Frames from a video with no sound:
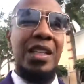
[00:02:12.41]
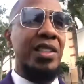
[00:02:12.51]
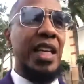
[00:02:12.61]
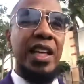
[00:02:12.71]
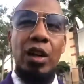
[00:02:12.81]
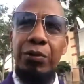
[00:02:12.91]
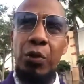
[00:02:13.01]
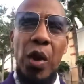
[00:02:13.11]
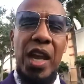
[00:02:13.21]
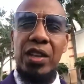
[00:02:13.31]
Take your
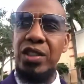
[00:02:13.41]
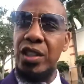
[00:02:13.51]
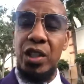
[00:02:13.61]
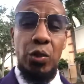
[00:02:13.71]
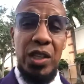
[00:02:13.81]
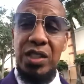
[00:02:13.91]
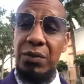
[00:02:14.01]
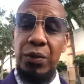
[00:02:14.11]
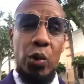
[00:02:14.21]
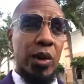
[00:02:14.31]
friends to the threshing
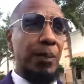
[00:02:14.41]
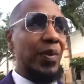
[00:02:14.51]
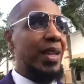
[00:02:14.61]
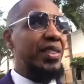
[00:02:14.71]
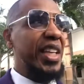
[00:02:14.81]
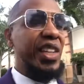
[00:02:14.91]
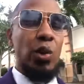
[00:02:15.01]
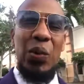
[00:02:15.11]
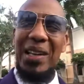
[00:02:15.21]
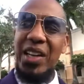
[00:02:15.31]
floor. Take
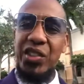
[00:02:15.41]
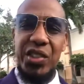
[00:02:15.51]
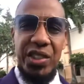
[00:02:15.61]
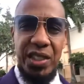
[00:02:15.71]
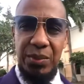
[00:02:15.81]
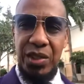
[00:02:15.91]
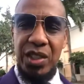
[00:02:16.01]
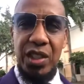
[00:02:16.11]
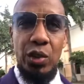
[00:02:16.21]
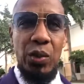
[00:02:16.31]
your relationships
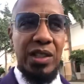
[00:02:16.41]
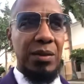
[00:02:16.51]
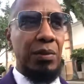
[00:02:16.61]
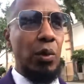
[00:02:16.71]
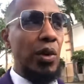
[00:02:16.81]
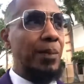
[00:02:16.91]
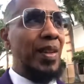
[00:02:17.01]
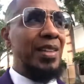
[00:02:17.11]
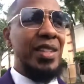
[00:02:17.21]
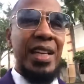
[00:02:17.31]
to the threshing floor.
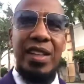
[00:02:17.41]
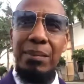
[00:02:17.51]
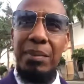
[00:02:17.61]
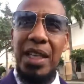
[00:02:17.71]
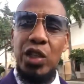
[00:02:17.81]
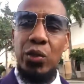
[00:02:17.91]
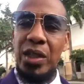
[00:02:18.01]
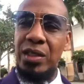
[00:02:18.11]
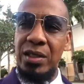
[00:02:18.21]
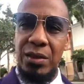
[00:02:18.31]
Take your
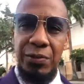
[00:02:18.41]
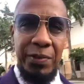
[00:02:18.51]
ministry to the